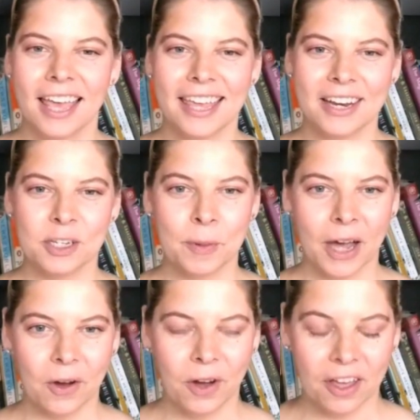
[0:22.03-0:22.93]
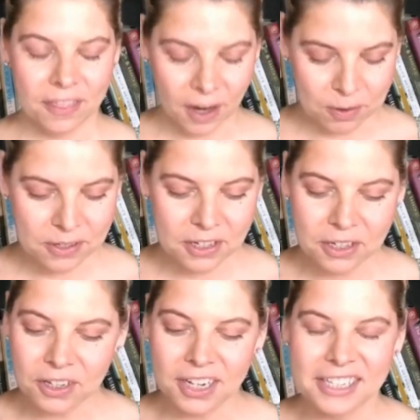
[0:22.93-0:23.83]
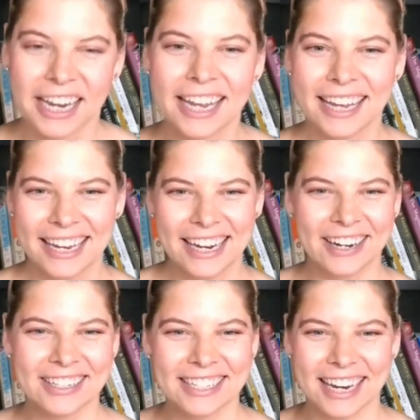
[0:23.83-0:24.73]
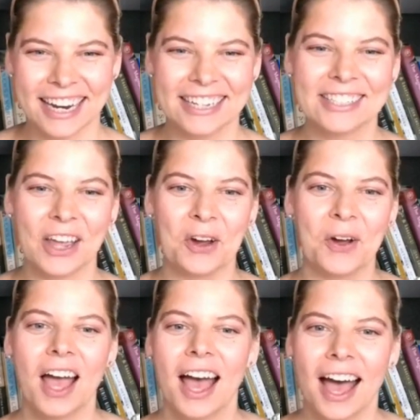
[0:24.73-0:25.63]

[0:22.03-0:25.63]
It is about 1,000 degrees here today, so